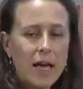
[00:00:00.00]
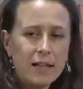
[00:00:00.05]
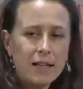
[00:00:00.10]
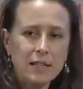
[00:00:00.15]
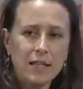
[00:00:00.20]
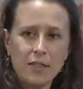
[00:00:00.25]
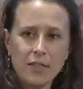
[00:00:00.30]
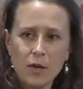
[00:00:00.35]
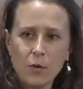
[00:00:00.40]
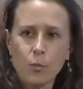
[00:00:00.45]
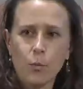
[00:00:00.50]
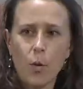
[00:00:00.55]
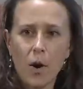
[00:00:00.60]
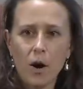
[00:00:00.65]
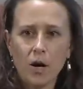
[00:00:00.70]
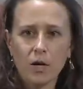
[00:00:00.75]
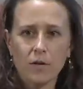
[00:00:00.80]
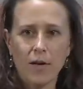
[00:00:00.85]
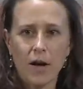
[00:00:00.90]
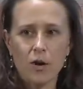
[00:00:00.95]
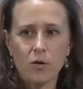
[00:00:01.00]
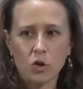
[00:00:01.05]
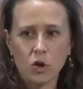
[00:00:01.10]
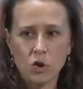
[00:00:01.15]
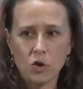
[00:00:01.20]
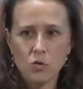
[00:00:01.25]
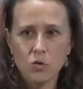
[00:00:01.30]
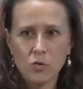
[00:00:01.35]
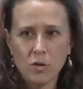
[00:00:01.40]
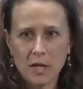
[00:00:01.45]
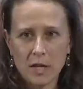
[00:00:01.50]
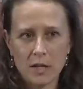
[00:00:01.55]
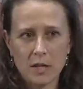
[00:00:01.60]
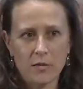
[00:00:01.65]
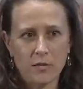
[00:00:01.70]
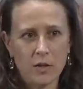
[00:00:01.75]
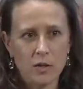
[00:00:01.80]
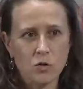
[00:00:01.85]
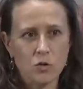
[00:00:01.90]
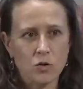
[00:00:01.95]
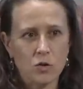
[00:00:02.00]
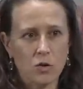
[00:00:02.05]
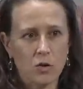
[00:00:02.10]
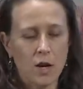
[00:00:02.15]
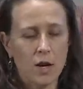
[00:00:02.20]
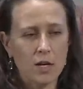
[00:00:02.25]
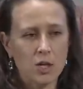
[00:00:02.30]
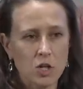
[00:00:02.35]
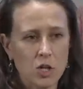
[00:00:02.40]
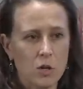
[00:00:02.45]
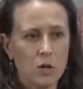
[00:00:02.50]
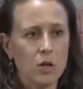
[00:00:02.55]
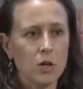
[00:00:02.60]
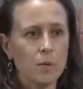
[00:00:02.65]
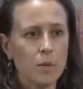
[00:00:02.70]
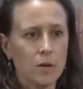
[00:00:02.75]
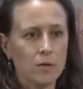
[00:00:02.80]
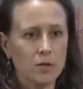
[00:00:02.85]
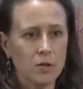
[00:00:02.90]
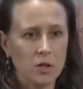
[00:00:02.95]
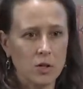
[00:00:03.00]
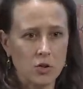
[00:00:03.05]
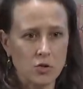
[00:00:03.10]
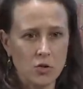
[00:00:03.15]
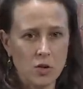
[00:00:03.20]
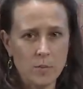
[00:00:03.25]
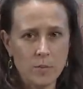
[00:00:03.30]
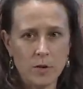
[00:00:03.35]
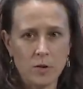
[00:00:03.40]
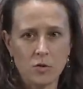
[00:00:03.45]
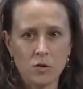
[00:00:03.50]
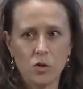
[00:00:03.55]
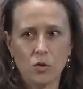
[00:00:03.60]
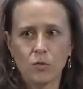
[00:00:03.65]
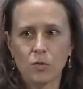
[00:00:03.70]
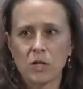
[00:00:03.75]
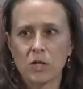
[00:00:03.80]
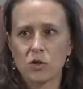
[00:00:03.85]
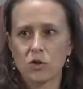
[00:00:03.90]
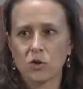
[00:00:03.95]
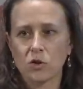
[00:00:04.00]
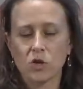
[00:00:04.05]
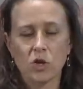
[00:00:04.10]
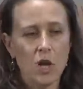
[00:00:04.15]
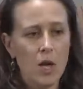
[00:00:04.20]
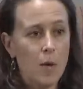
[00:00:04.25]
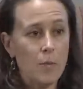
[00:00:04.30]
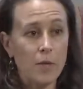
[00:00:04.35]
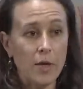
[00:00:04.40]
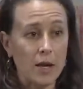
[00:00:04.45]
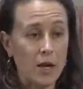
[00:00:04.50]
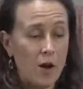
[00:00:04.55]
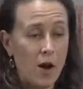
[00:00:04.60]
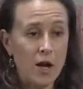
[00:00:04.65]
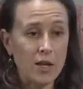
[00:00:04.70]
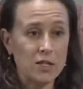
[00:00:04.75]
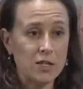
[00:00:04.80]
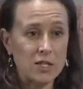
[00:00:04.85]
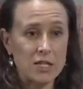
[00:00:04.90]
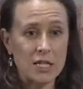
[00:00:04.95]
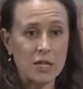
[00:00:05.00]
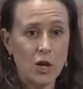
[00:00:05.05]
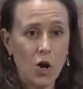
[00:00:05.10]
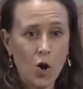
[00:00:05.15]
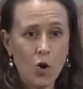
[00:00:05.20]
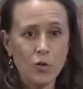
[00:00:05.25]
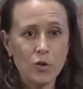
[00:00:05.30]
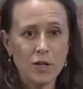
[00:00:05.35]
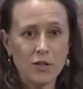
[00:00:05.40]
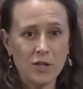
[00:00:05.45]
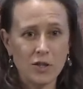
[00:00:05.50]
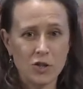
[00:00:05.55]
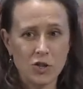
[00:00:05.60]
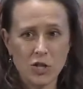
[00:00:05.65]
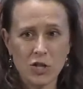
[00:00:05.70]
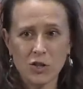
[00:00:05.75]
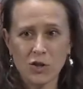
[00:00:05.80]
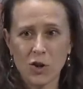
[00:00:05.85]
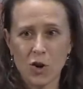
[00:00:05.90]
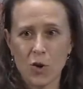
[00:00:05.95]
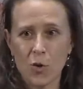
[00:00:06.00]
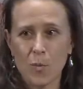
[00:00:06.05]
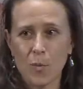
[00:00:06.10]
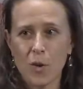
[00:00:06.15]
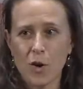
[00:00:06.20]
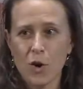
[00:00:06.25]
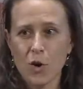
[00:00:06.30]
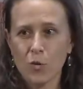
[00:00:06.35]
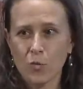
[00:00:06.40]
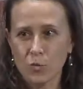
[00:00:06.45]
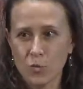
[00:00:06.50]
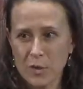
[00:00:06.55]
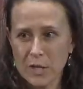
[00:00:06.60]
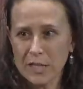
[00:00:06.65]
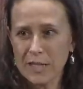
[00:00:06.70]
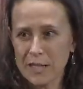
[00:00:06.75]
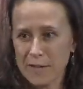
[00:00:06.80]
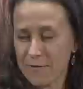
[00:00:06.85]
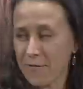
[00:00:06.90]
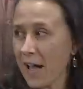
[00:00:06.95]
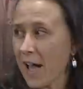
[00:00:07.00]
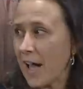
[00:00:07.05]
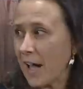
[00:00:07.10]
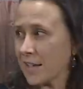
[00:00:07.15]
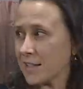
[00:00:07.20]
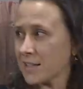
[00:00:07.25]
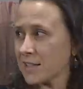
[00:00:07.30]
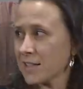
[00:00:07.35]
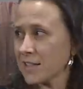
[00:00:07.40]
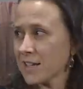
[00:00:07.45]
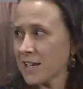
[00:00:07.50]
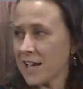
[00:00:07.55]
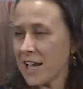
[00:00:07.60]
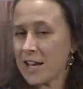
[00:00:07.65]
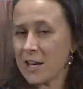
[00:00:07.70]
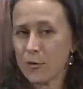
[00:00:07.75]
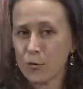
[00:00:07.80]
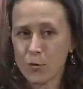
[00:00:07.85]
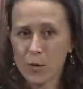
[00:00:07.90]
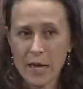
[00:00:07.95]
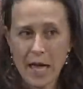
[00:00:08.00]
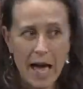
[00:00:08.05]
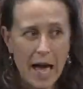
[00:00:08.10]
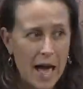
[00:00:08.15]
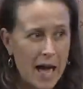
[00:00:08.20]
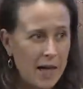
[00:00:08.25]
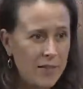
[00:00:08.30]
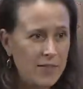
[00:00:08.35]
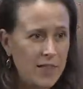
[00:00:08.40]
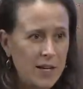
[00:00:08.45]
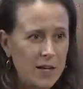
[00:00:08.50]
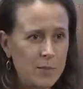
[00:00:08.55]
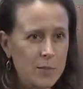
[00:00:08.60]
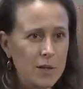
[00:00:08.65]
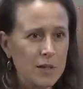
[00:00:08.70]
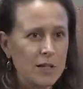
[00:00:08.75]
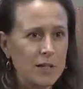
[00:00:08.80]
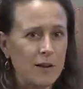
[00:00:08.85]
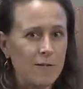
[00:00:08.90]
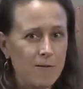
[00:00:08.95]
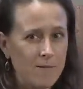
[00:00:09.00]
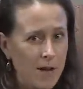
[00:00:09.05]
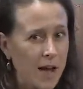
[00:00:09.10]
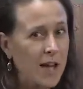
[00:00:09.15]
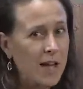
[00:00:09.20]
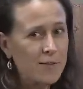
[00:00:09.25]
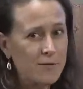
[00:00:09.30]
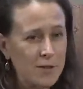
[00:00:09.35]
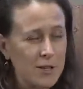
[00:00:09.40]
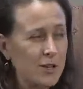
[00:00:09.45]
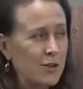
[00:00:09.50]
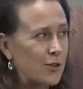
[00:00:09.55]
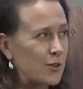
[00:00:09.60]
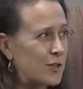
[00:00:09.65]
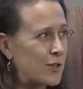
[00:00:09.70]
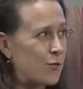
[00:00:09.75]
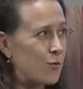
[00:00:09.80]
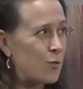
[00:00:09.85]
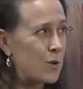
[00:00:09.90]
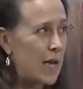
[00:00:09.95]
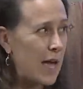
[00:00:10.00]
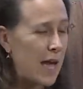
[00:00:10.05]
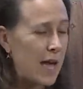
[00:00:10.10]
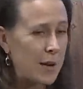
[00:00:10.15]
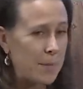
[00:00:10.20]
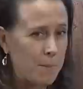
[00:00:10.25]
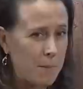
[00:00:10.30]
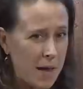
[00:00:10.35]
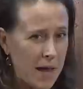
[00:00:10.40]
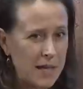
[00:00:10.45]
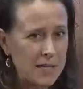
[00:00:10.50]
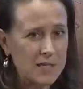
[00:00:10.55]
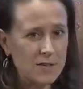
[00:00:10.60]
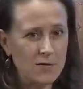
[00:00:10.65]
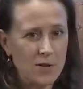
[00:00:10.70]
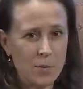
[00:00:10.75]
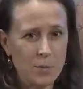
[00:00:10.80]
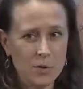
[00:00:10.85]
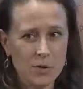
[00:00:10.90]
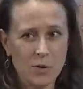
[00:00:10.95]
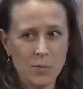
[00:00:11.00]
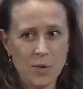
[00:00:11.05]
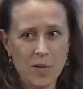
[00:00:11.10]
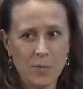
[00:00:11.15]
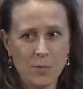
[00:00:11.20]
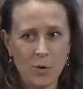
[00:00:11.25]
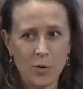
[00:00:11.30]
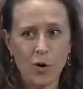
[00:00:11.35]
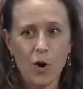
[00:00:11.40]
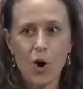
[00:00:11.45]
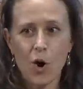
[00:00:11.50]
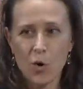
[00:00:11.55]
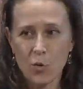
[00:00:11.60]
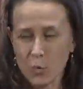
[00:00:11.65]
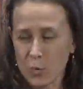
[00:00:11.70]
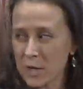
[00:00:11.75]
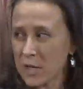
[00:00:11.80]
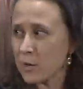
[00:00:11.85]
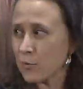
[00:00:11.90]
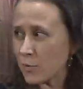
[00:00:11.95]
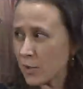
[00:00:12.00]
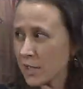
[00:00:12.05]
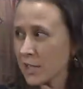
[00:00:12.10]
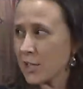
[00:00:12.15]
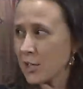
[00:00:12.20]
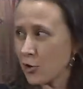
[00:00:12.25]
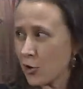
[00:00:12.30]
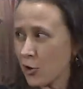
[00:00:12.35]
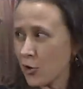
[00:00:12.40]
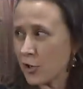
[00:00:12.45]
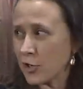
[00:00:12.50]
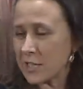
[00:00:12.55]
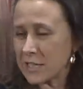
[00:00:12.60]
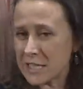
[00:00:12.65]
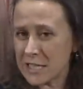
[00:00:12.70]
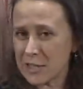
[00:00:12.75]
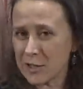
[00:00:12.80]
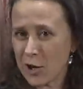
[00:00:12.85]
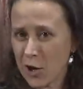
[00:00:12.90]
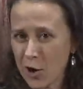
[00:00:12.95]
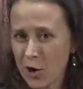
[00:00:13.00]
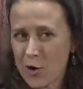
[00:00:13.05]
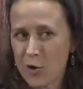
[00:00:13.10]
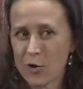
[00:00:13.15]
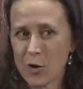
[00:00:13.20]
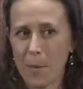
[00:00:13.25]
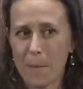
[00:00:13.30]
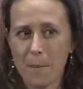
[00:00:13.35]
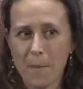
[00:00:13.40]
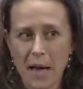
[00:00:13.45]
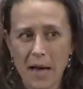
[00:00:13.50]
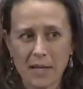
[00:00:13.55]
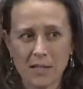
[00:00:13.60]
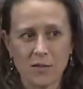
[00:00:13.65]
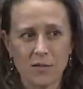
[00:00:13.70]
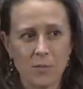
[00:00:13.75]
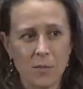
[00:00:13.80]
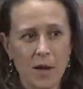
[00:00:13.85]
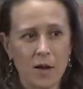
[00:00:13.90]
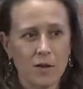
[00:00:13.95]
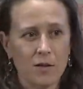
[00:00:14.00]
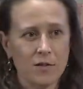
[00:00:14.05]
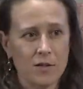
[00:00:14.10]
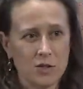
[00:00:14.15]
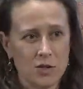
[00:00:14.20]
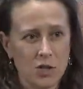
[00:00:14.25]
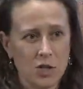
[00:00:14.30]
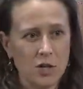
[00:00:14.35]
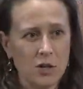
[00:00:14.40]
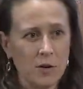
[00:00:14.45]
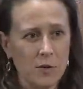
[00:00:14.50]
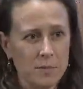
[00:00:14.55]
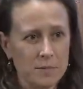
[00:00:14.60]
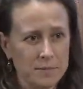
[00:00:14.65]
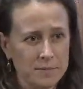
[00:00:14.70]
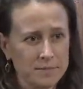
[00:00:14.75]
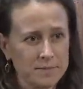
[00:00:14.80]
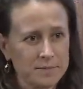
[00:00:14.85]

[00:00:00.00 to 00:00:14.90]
that's, I think, part of how you, the individuals, are actually going to be able to contribute to research like us decoding the genome really fast. And if we had that ability in five years, if we had massive numbers of people, we really could decode a massive amount of this genome.